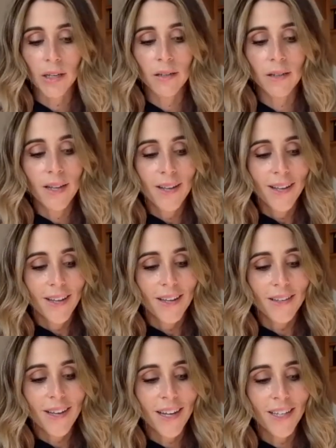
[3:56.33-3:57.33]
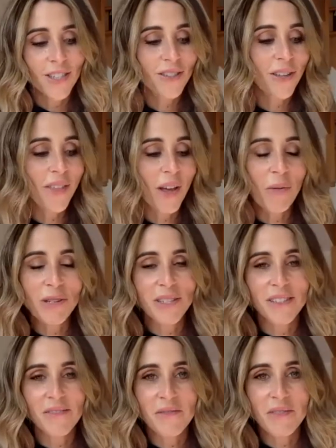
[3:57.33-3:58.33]
And I just thought that
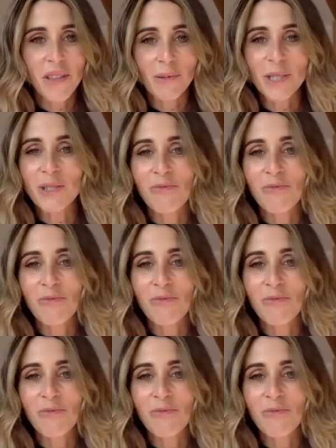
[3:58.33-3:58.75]
was that was